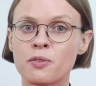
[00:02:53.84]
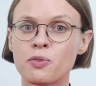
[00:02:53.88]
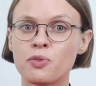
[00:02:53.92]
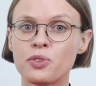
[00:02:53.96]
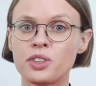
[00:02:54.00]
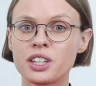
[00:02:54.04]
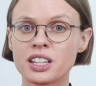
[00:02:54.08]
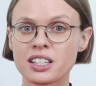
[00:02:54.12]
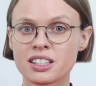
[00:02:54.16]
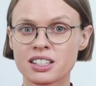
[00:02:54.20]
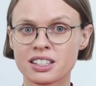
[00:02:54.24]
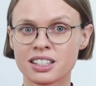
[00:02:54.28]

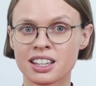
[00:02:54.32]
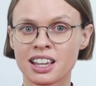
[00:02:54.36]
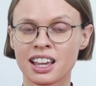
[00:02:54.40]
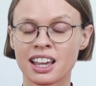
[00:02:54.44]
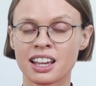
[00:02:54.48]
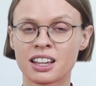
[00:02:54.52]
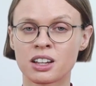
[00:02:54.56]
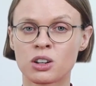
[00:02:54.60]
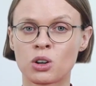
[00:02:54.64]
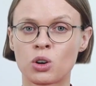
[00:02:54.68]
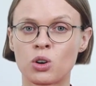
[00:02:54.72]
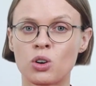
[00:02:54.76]
This
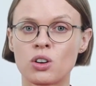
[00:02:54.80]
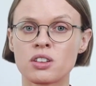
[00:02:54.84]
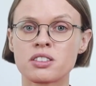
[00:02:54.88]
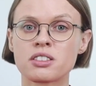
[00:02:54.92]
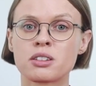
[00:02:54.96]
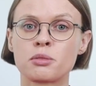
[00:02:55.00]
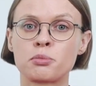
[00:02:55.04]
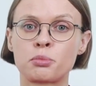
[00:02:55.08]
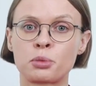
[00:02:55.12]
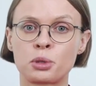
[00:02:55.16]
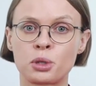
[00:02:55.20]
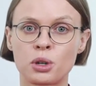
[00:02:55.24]
can
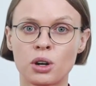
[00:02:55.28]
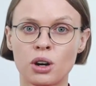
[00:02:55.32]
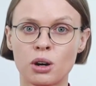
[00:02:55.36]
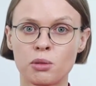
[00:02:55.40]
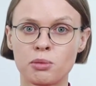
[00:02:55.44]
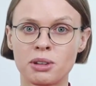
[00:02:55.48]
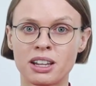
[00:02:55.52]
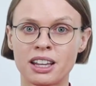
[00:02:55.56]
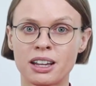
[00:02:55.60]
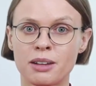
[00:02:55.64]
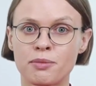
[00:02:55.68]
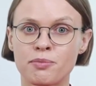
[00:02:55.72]
cause a
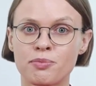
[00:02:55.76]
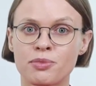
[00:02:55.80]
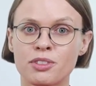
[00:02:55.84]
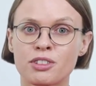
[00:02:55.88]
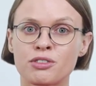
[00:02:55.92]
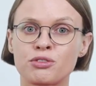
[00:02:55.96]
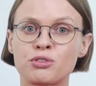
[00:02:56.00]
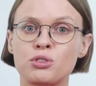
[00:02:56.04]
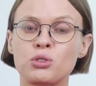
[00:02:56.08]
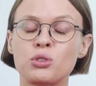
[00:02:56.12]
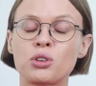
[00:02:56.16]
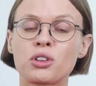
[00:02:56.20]
problem
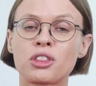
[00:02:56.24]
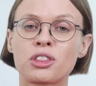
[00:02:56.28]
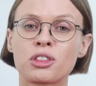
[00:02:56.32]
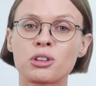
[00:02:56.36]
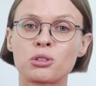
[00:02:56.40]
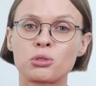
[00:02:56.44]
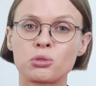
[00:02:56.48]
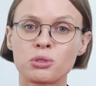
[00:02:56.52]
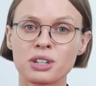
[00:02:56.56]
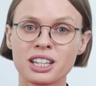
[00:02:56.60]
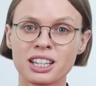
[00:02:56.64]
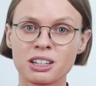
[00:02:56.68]
for
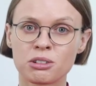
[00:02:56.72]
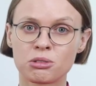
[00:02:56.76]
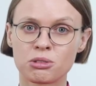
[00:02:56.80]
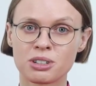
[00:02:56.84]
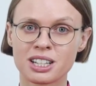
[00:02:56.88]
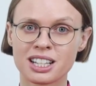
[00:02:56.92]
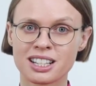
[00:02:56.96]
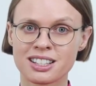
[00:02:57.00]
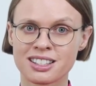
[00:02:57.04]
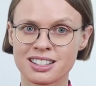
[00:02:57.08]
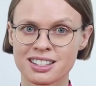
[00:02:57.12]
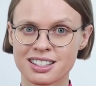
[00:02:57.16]
3
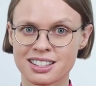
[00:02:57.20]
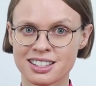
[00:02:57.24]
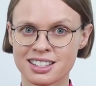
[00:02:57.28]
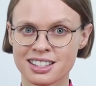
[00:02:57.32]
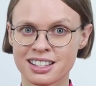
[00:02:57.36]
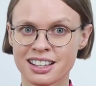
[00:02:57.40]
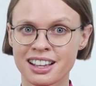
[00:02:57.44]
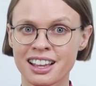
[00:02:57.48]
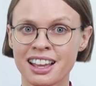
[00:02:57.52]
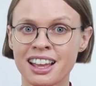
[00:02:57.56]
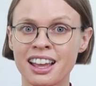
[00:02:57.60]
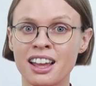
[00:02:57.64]

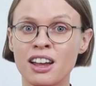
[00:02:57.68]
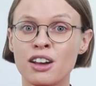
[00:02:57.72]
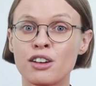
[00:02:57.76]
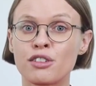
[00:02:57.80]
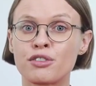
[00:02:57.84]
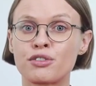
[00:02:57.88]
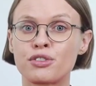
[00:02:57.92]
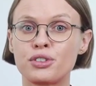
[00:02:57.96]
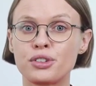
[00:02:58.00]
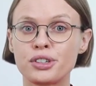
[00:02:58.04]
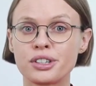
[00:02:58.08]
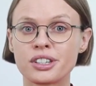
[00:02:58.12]
reasons.
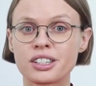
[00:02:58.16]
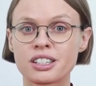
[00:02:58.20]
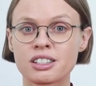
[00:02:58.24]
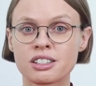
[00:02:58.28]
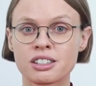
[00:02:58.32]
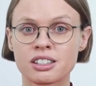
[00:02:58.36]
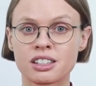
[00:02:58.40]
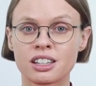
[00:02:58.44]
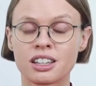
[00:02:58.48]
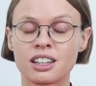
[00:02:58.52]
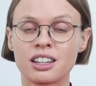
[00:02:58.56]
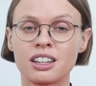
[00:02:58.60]

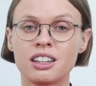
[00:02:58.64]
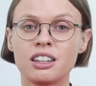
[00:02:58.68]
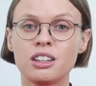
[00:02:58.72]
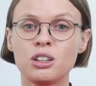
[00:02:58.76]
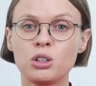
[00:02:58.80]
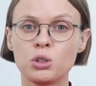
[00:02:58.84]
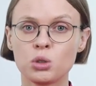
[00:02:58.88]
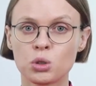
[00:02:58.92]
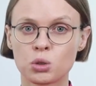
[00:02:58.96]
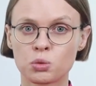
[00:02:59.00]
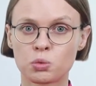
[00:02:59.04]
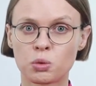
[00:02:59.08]
First,
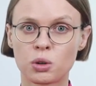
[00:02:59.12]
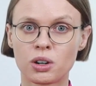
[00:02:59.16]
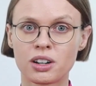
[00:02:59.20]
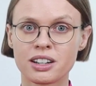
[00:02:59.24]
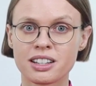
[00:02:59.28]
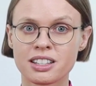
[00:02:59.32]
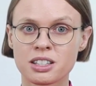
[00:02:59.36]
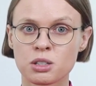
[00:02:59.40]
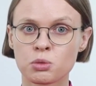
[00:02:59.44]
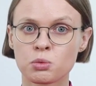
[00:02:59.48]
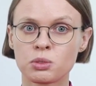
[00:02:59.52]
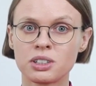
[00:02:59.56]
your
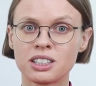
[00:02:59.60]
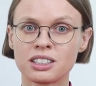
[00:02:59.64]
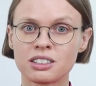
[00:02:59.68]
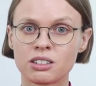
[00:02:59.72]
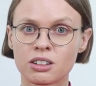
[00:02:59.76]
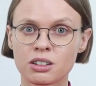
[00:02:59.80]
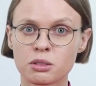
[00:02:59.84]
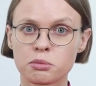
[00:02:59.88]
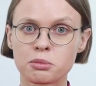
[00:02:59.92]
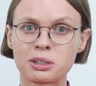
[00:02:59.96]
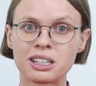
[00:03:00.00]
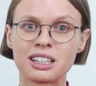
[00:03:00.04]
voice will
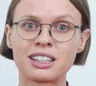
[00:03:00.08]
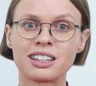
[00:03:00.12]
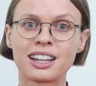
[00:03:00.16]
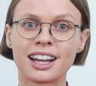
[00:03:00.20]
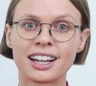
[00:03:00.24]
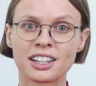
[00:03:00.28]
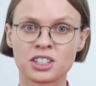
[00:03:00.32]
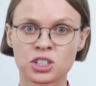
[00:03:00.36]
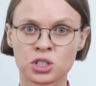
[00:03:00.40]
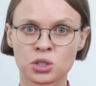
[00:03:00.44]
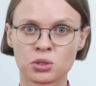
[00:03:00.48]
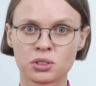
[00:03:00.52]
not be
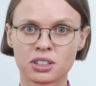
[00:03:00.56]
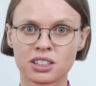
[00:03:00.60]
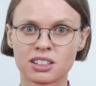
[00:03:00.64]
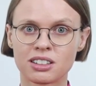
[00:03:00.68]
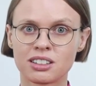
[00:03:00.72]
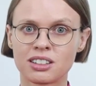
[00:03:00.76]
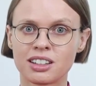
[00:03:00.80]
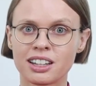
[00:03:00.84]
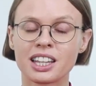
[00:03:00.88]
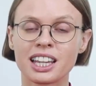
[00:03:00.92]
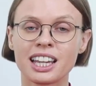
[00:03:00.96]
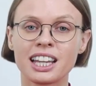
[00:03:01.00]

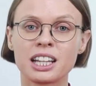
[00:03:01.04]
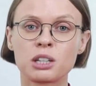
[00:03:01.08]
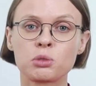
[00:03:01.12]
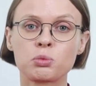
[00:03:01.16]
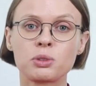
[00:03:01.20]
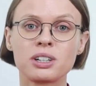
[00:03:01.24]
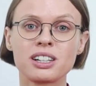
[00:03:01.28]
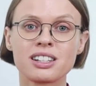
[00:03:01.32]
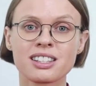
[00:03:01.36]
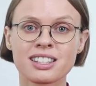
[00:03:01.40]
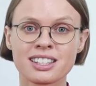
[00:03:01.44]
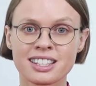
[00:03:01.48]
natural. It
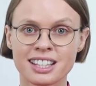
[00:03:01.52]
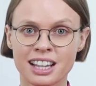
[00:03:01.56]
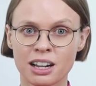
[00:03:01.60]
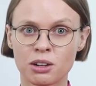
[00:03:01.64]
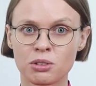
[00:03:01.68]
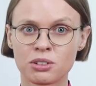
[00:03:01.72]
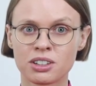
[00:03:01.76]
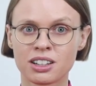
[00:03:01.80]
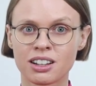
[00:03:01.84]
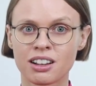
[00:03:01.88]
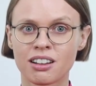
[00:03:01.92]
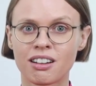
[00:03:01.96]
will
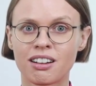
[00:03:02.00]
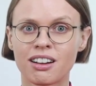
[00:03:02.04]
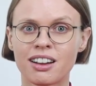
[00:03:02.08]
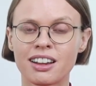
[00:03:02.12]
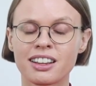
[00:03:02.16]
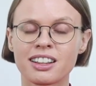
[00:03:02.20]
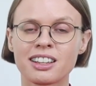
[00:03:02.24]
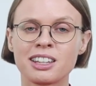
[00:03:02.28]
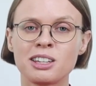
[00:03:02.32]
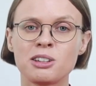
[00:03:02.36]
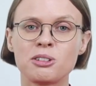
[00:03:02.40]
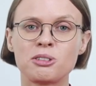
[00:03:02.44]
sound
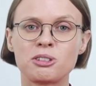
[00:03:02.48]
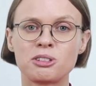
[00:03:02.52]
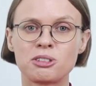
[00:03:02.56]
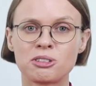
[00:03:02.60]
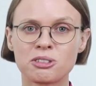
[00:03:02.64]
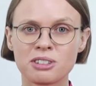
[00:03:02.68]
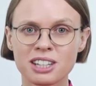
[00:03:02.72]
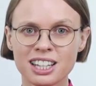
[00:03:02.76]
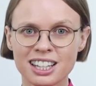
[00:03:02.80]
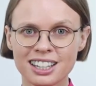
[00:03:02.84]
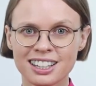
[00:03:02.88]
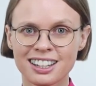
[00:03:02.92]
like you're
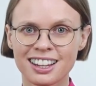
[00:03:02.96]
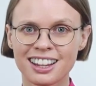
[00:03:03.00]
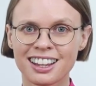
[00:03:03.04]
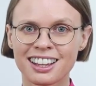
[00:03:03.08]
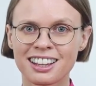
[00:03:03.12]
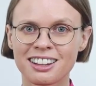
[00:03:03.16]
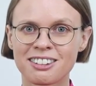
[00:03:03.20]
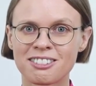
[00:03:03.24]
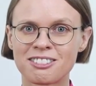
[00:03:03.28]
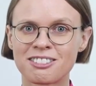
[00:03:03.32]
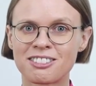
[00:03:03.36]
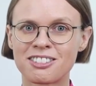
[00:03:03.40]

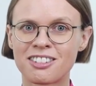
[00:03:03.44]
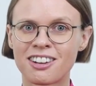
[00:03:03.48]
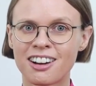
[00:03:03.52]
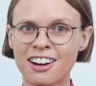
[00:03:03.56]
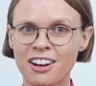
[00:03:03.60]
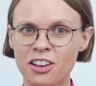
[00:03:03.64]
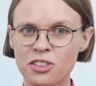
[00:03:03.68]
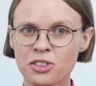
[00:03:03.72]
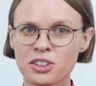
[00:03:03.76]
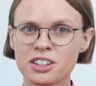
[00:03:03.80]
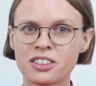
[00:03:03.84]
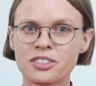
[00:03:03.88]
reading
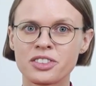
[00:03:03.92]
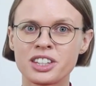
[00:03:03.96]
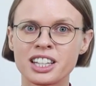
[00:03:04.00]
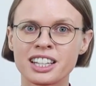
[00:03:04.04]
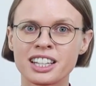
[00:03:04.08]
rather